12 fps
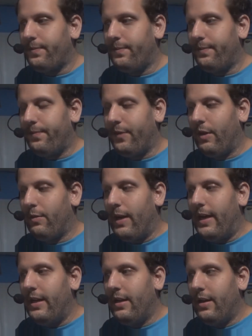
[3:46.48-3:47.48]
Right?
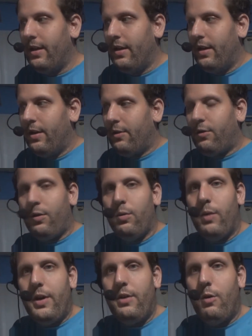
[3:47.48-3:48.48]
So when
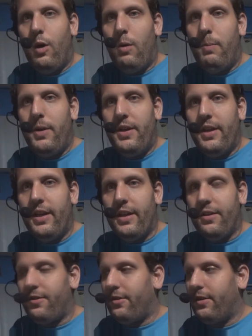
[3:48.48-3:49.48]
you open this,
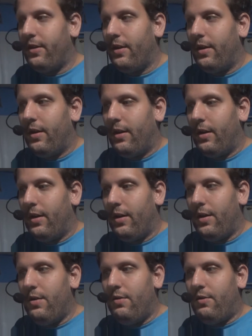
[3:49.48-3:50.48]
you
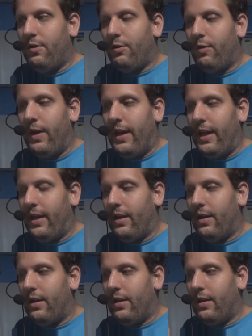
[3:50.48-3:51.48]
just went
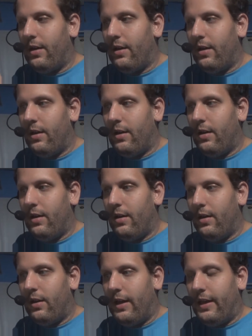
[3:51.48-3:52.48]

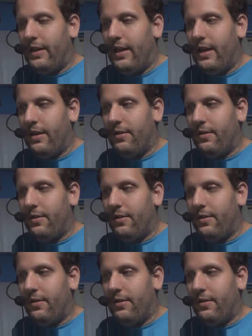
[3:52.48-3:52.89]
like this.